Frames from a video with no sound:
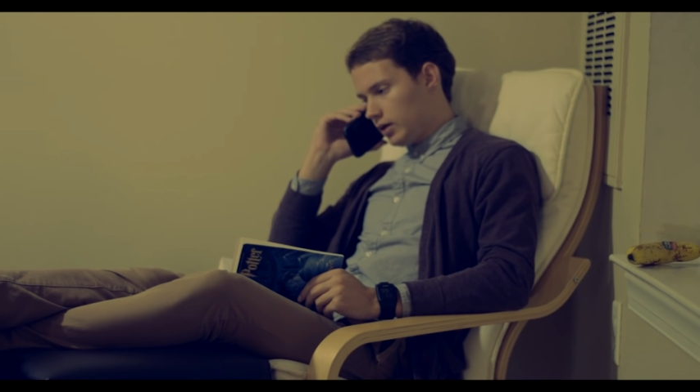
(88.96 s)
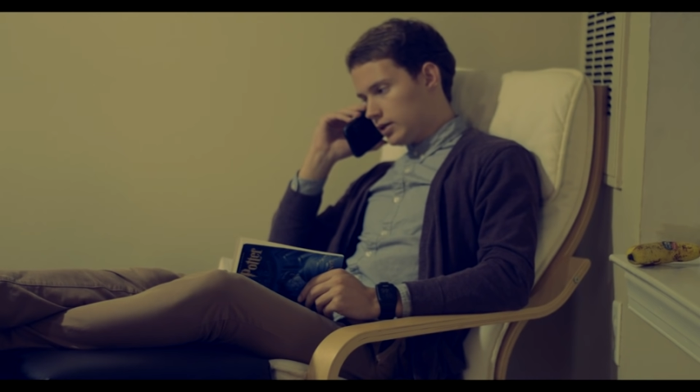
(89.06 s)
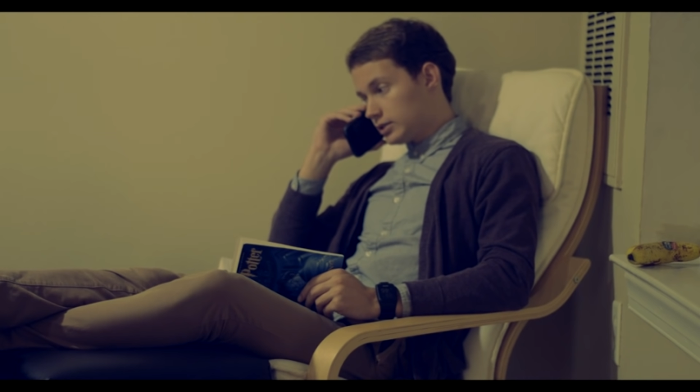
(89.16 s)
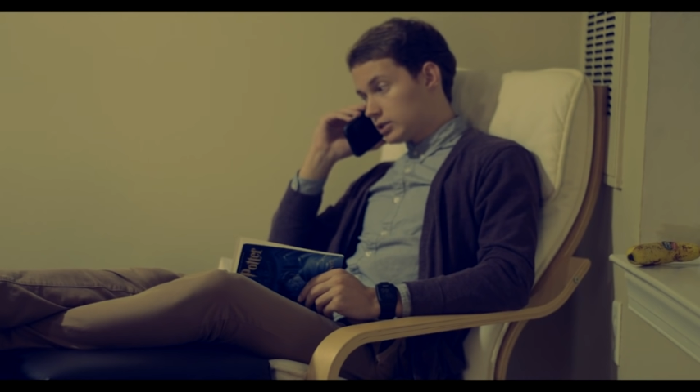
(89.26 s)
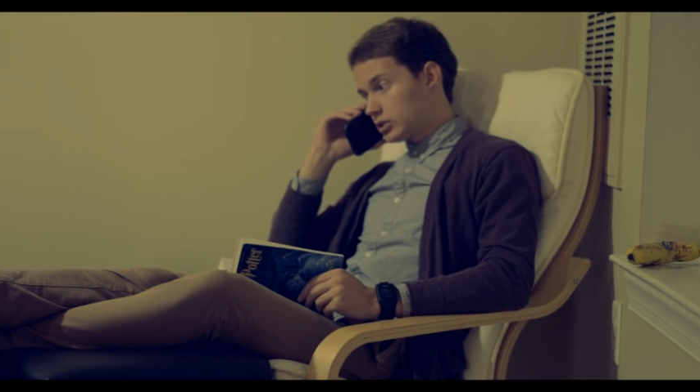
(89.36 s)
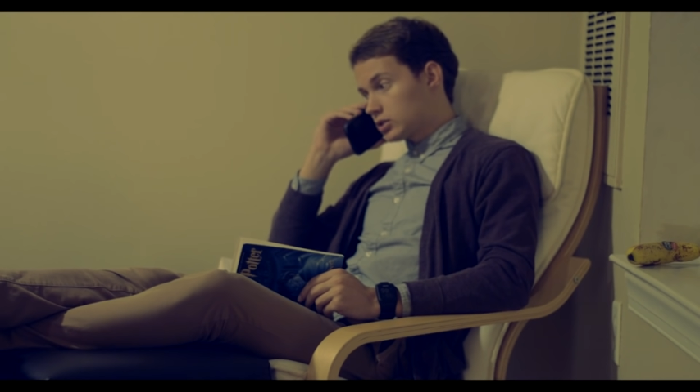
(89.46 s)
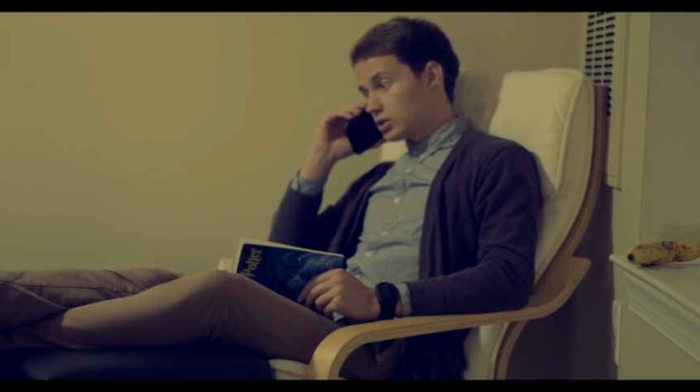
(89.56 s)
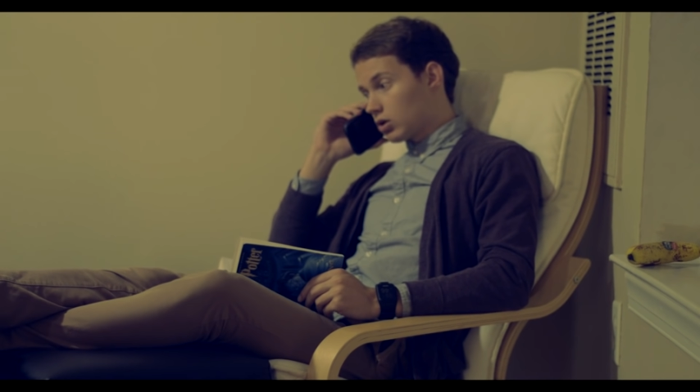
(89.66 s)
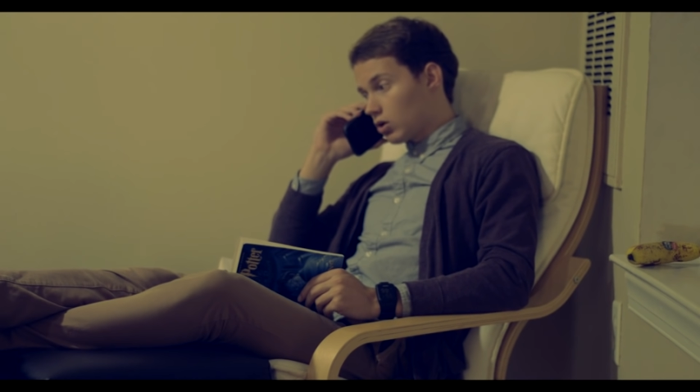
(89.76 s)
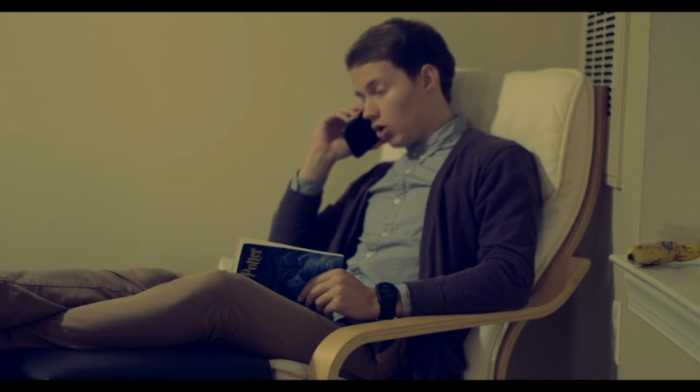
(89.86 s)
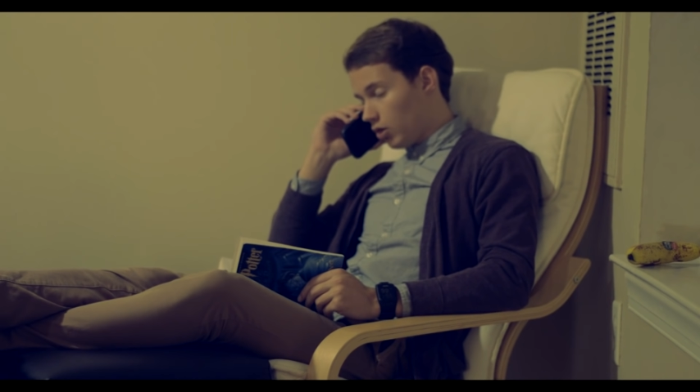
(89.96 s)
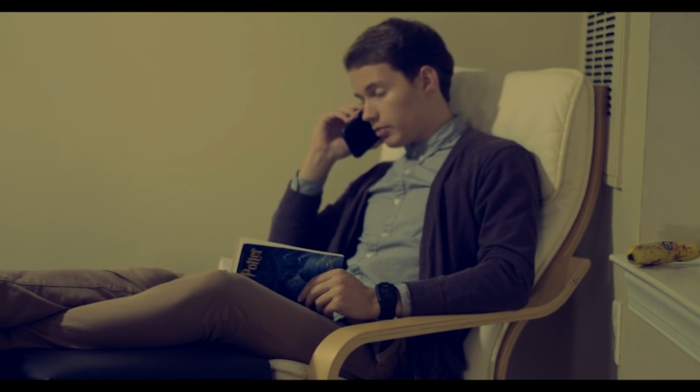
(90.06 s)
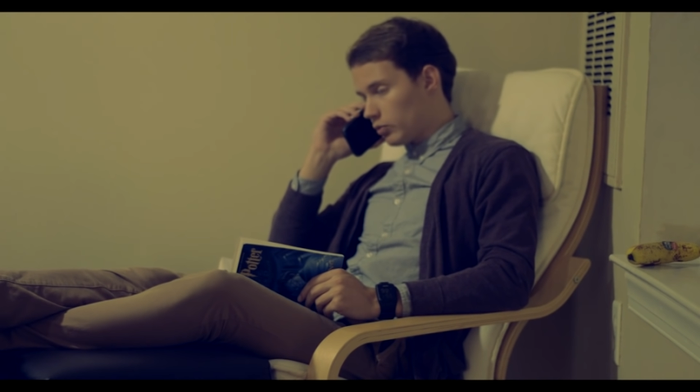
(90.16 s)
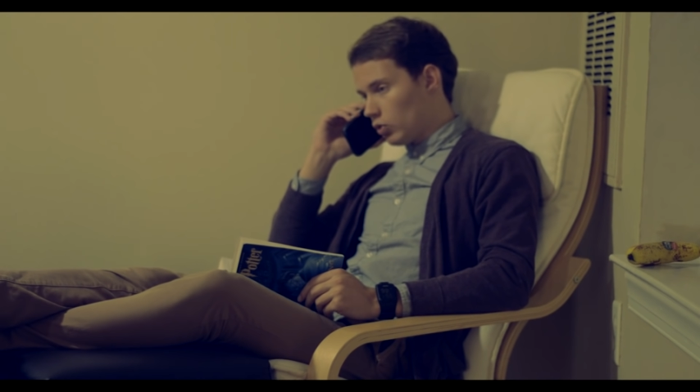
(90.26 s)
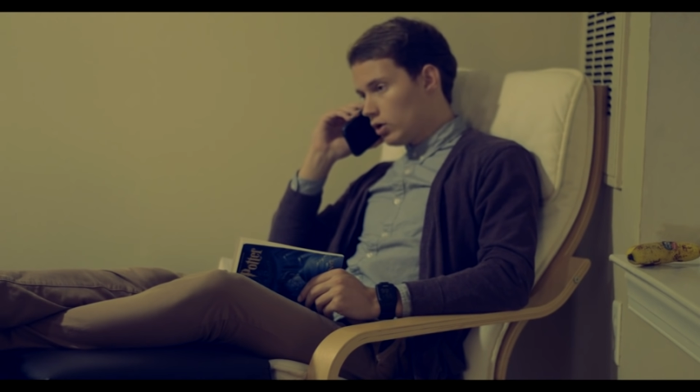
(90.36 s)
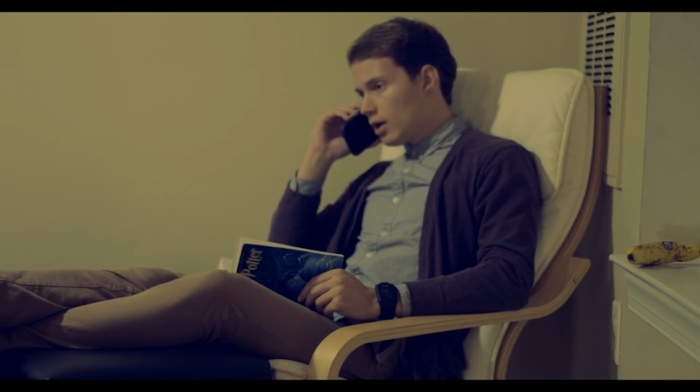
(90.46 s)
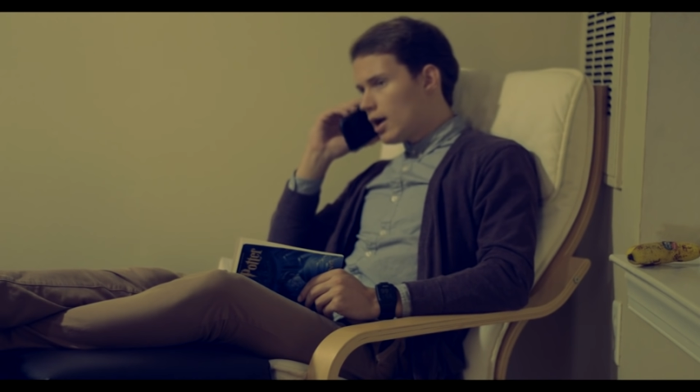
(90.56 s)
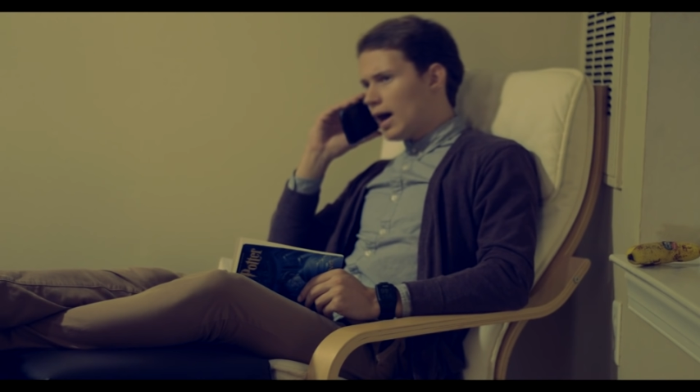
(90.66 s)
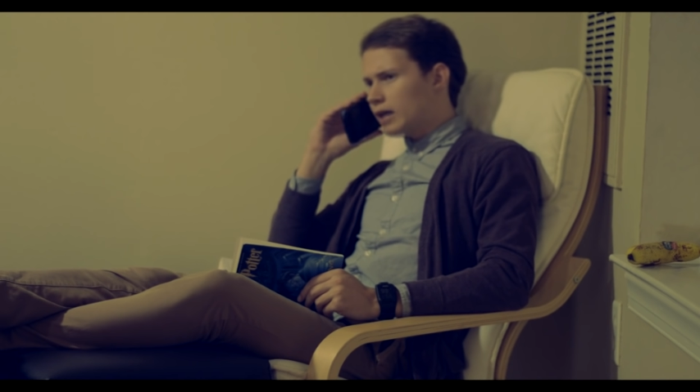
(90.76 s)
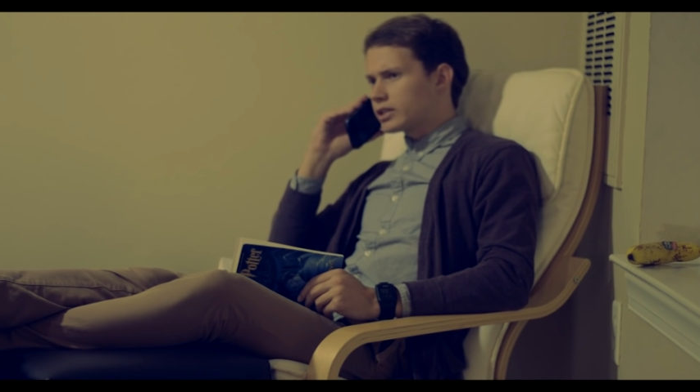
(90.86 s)
It's carpetable.
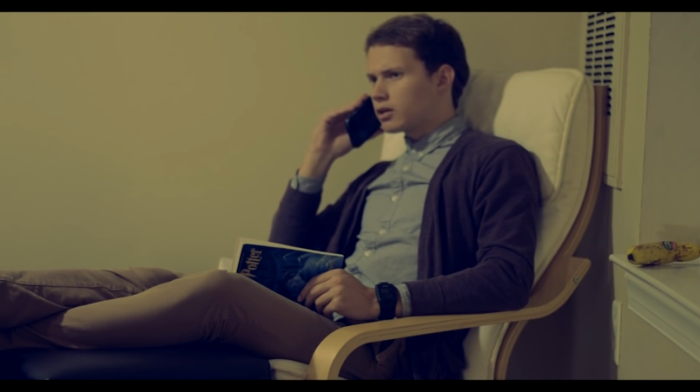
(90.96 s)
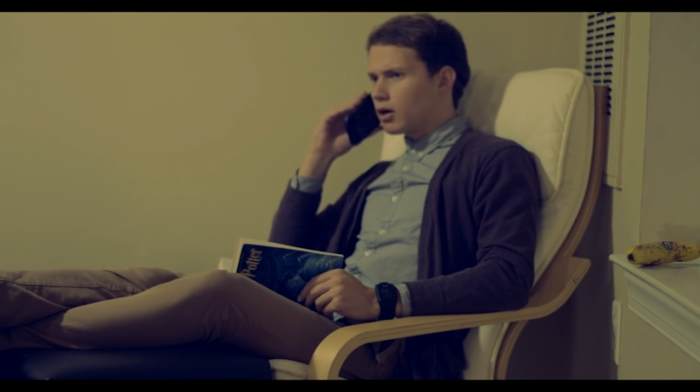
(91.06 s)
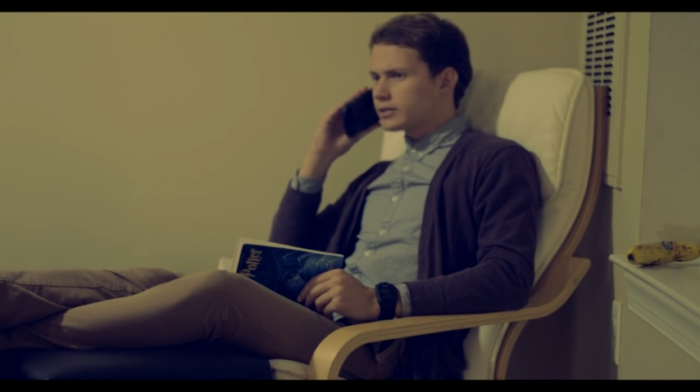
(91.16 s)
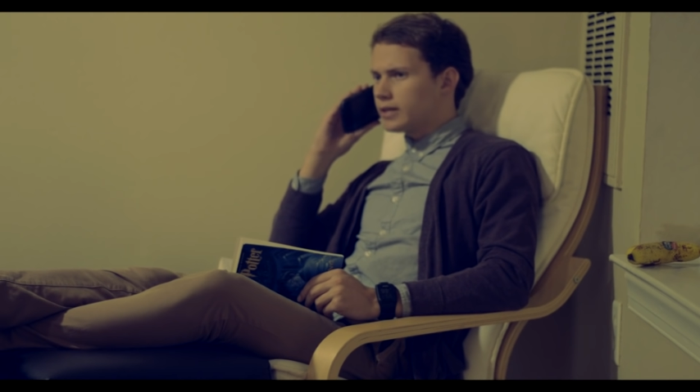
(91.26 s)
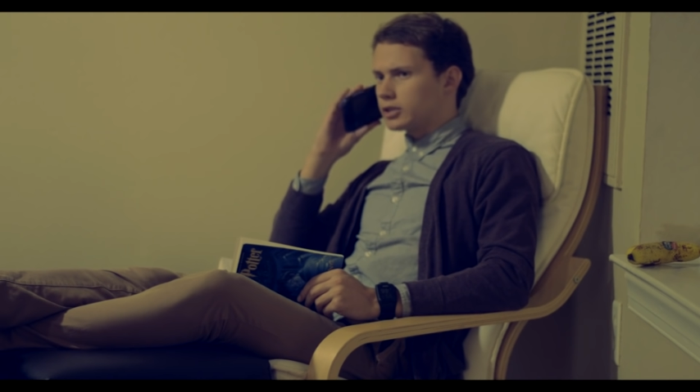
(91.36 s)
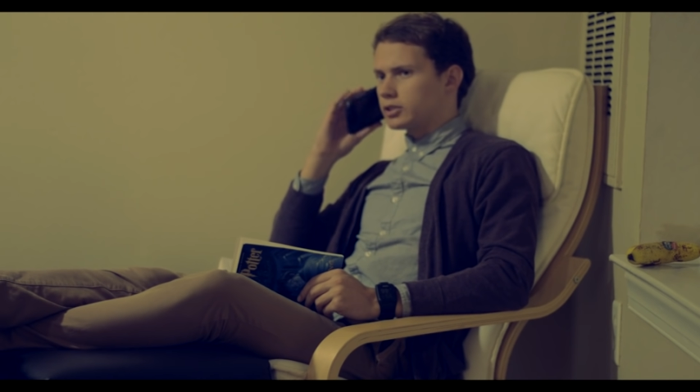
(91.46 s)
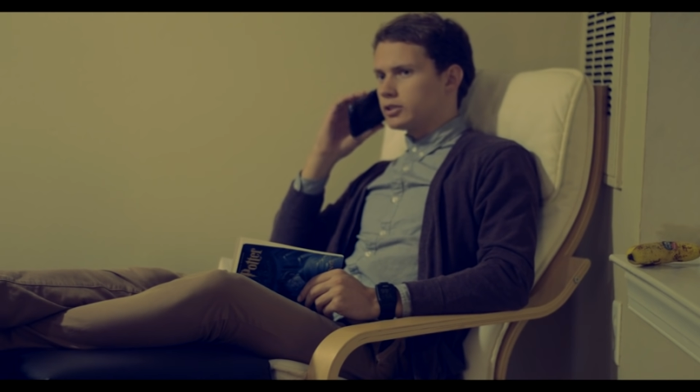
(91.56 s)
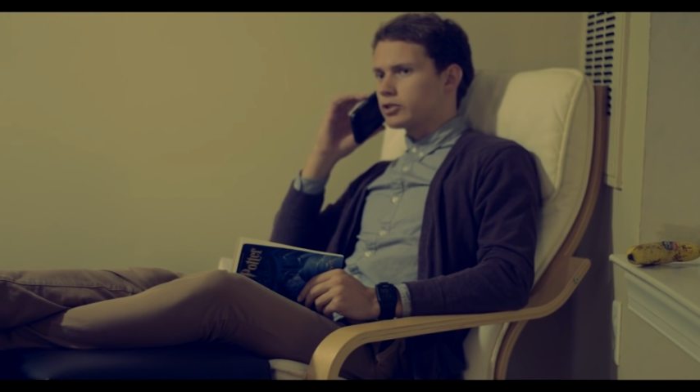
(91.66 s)
Hash and guards, actually.